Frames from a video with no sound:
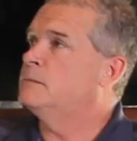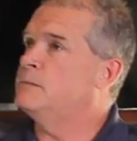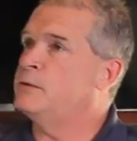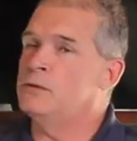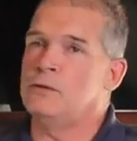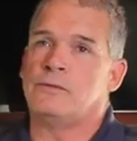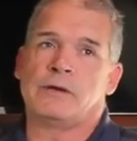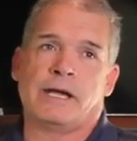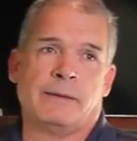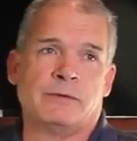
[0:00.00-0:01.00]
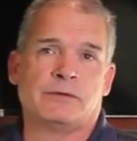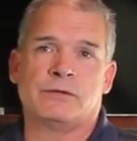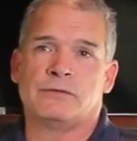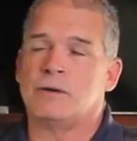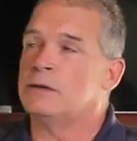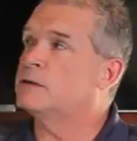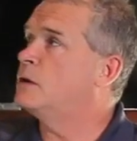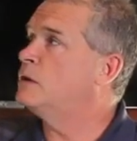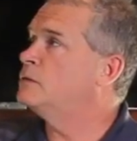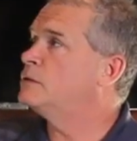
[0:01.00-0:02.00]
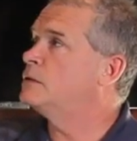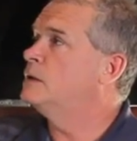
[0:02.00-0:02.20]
Beautiful cabinetry throughout the coach.